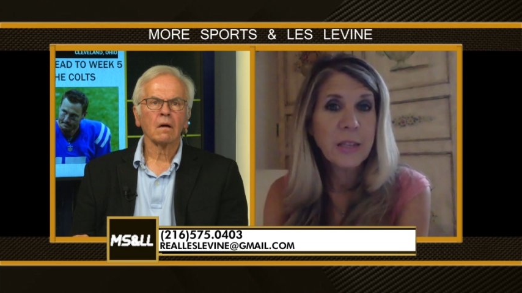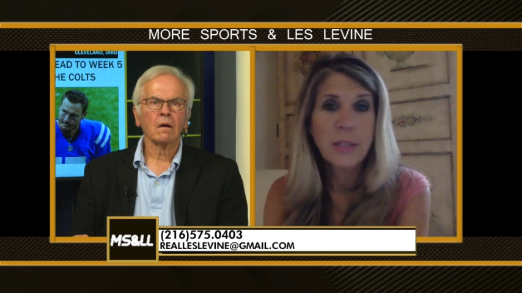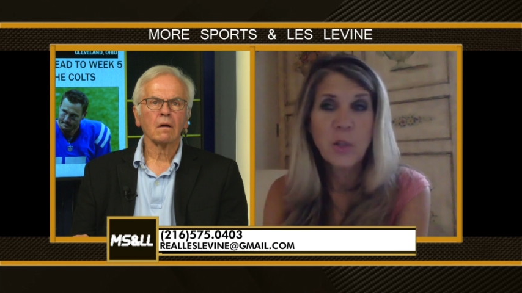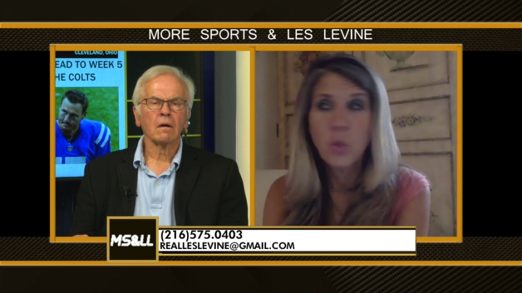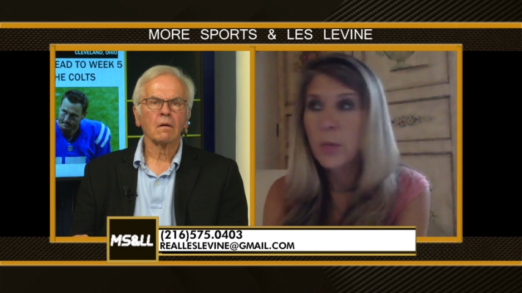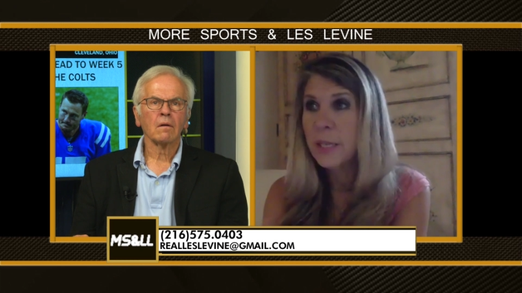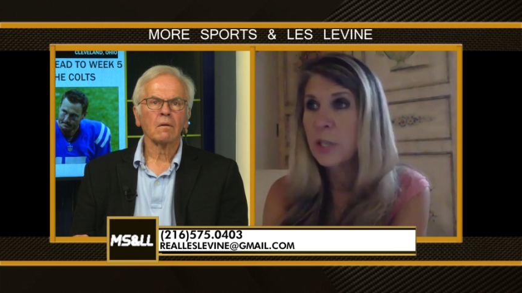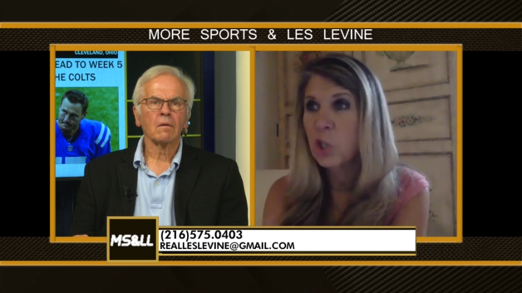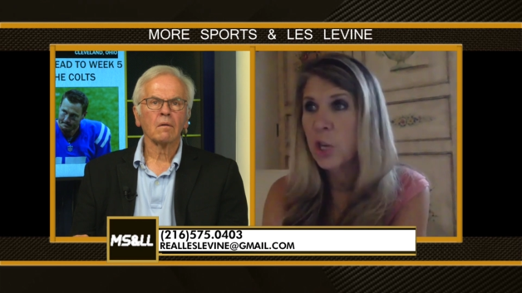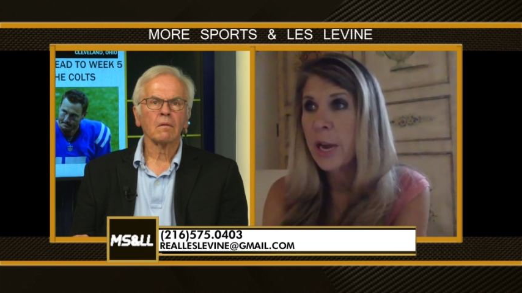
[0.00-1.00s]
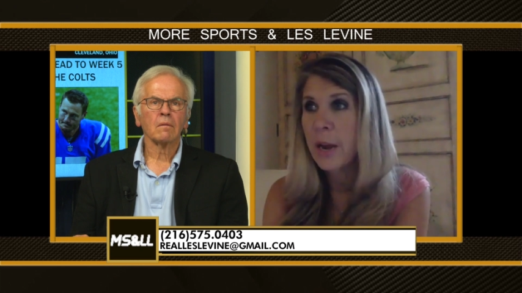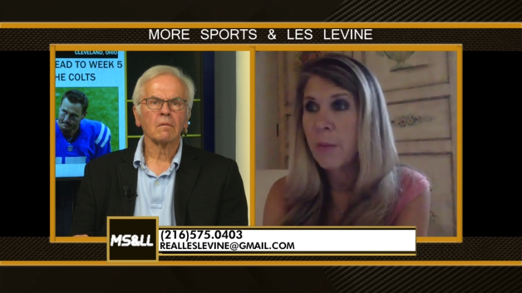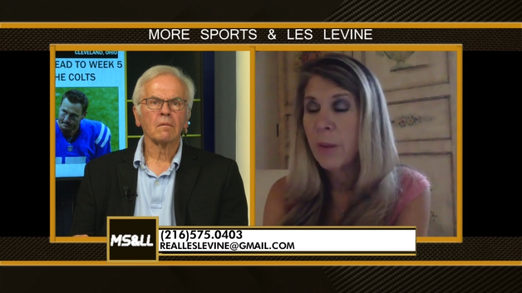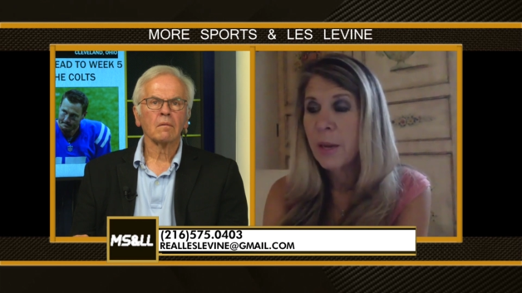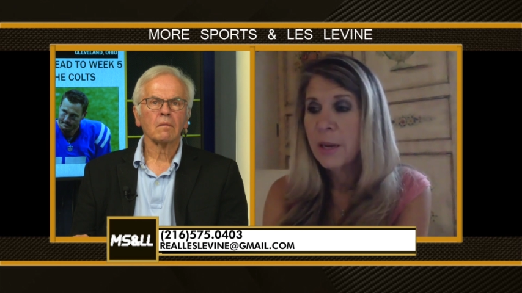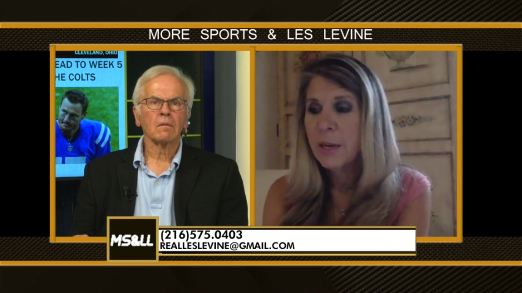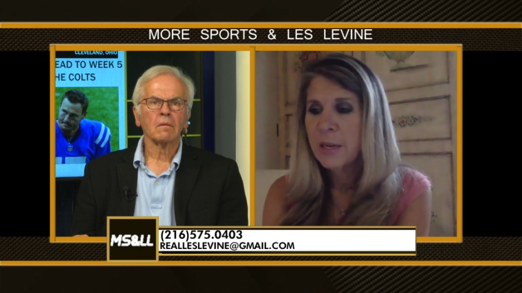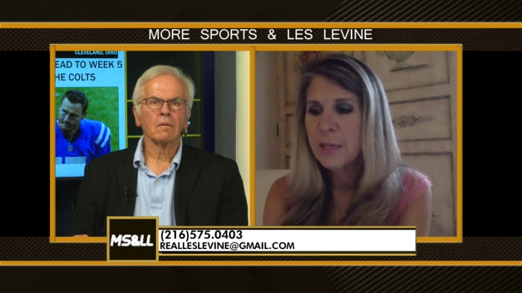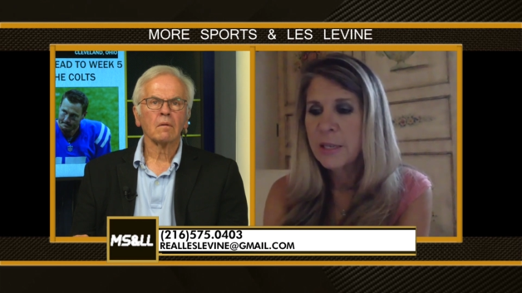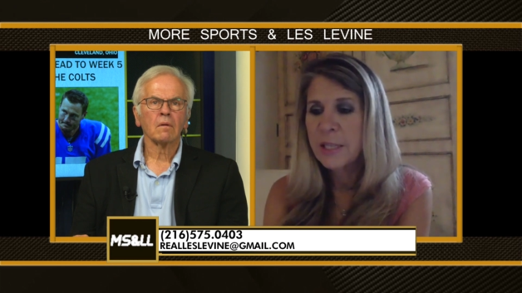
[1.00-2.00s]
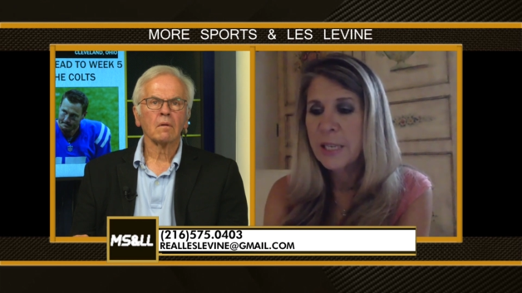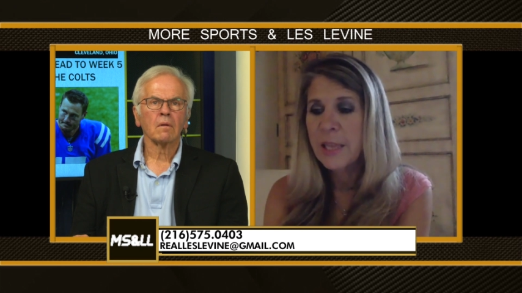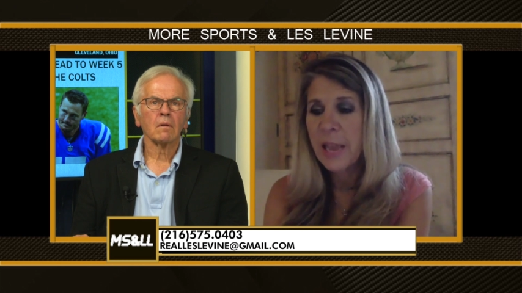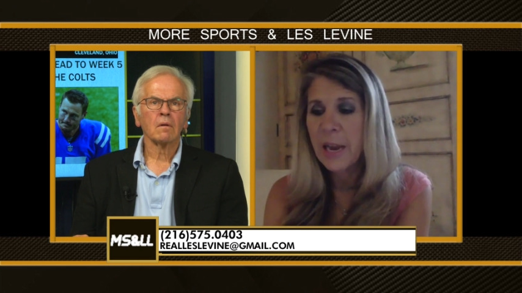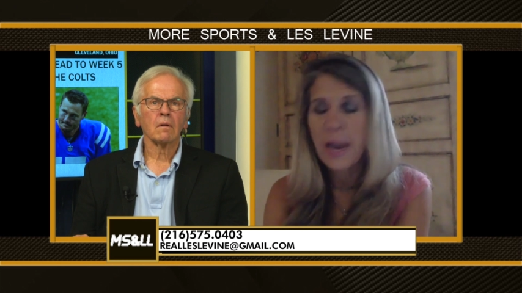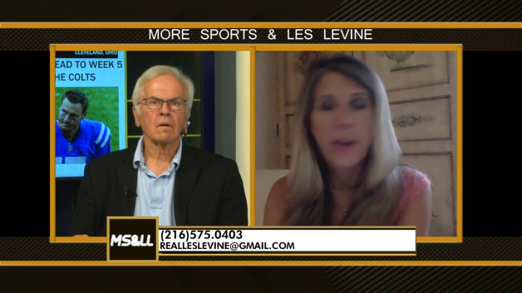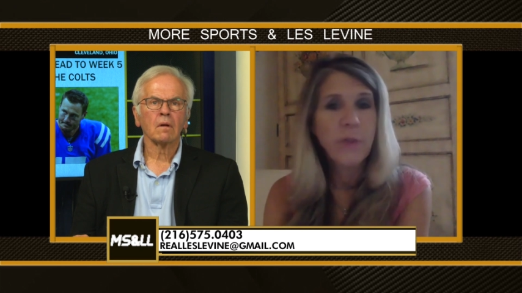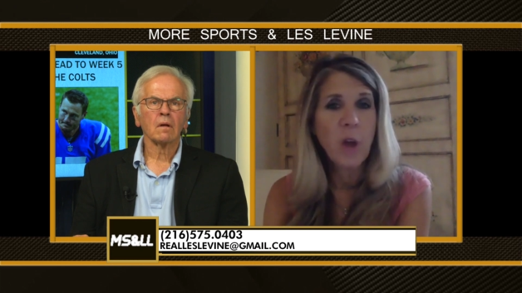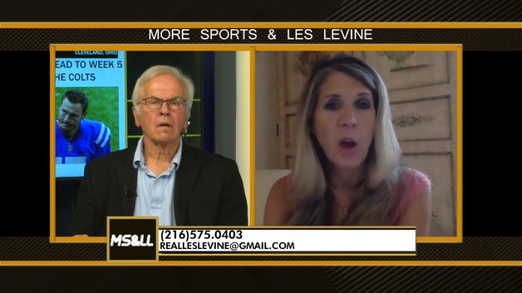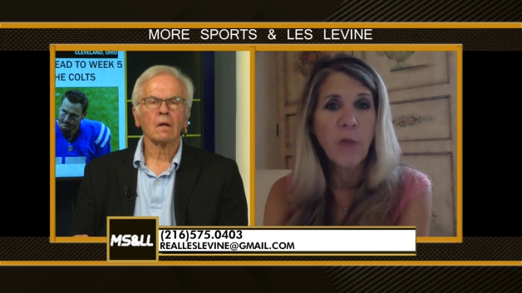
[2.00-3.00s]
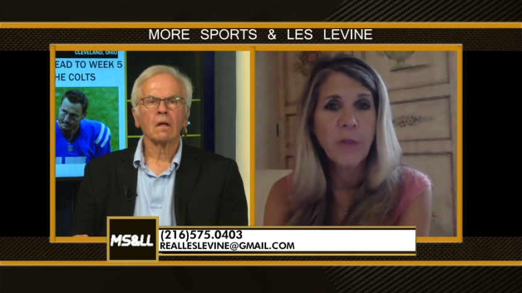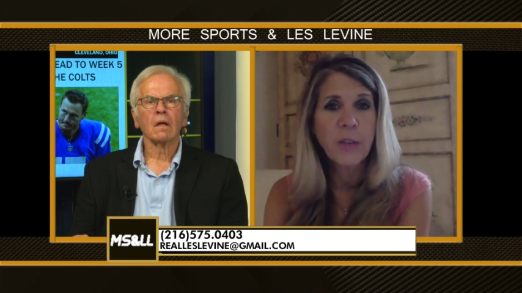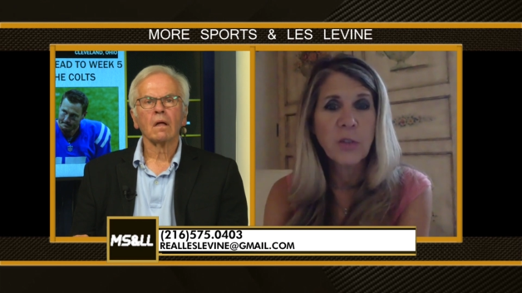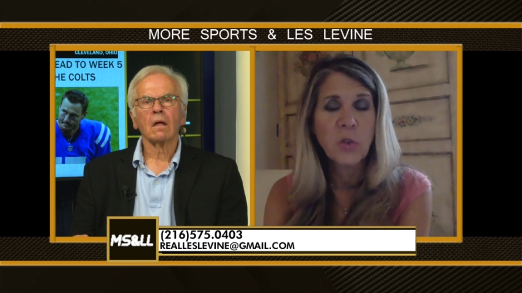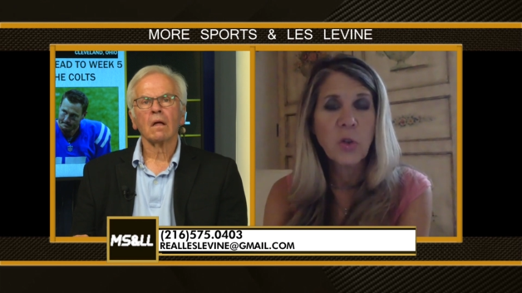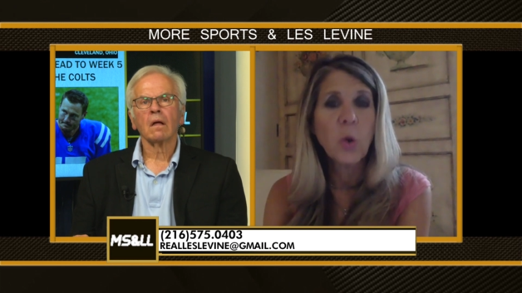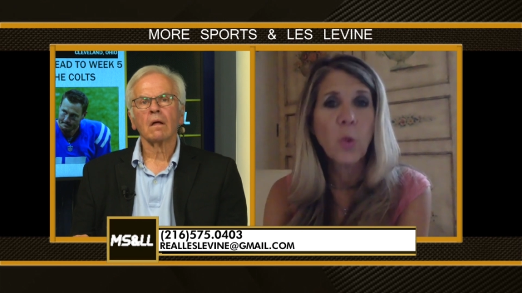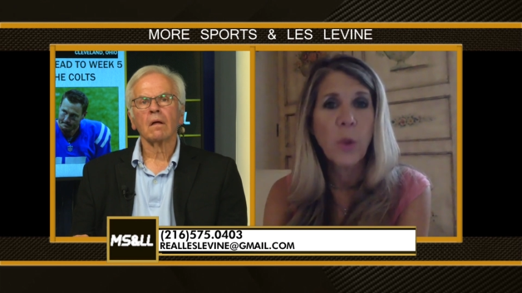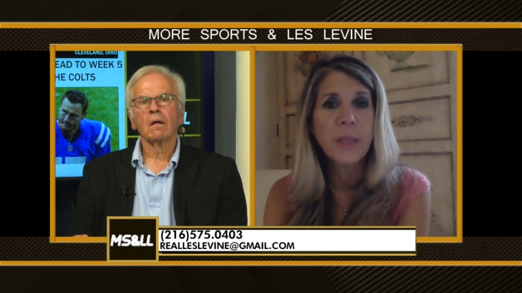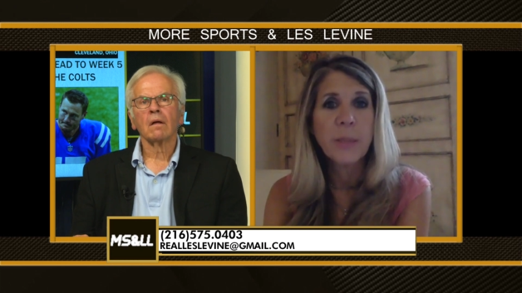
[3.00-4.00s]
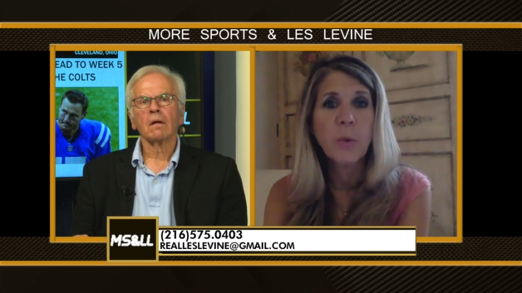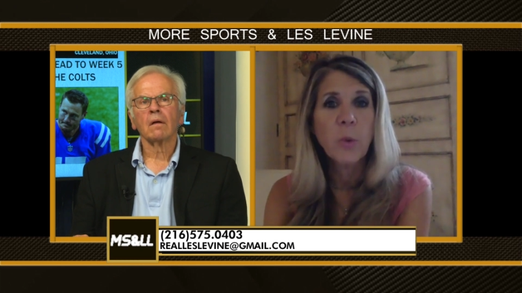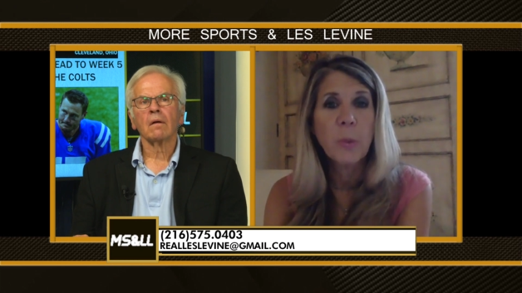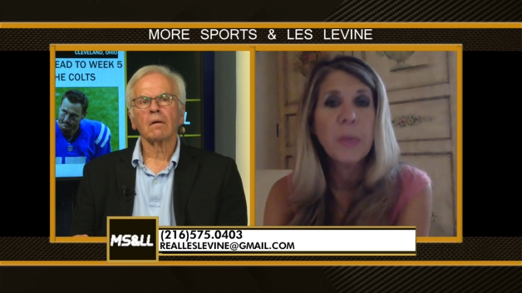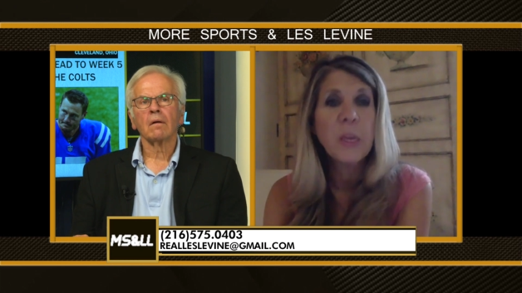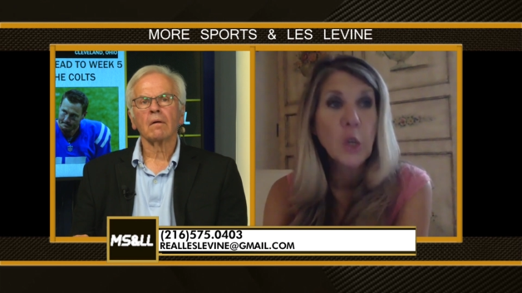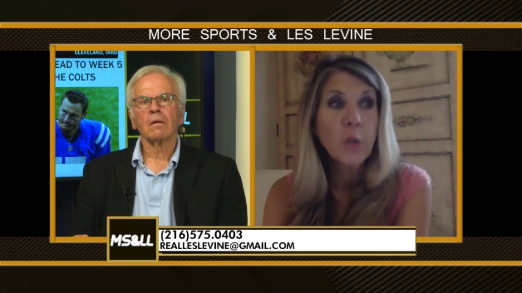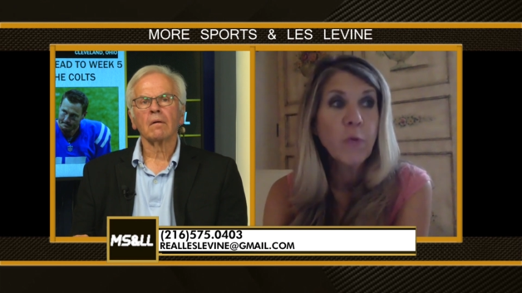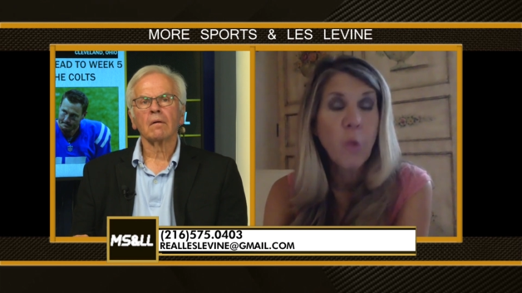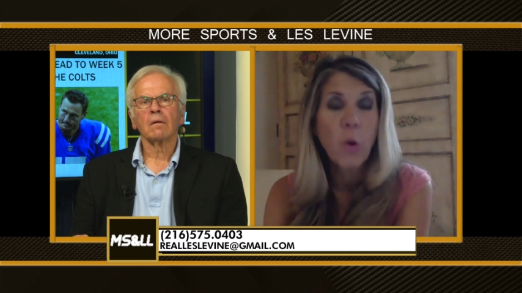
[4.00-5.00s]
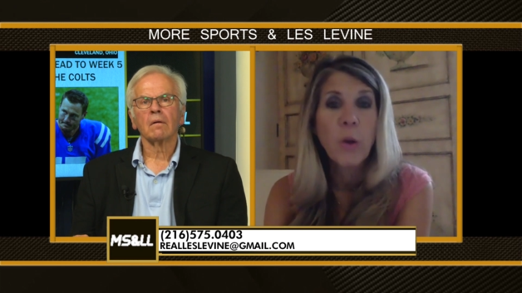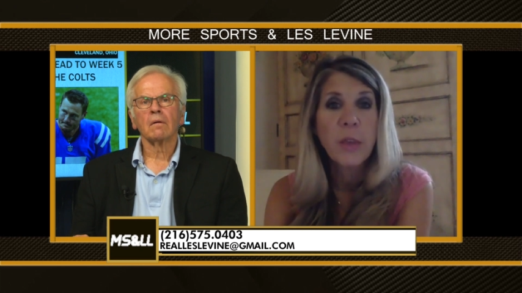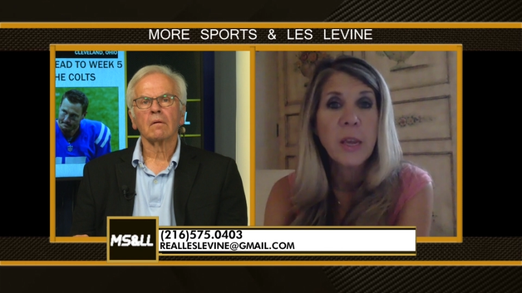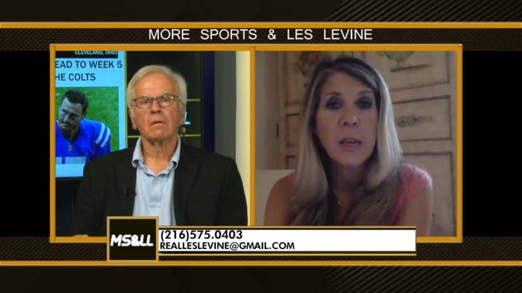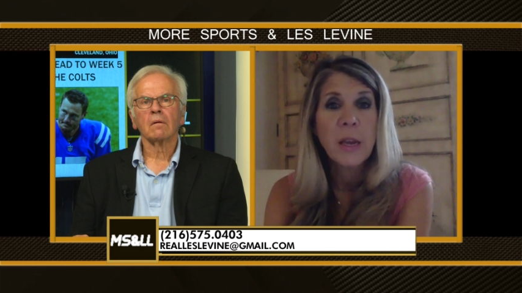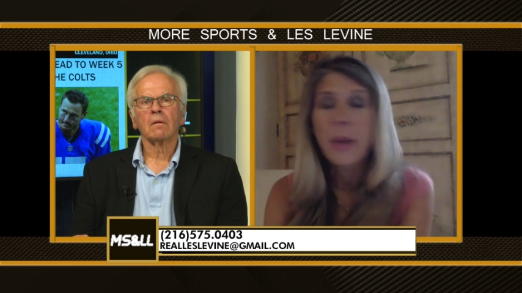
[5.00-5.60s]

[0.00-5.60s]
Speaker 1: it's really a shame to see that kind of an offense go to waste. I mean, it would be good for the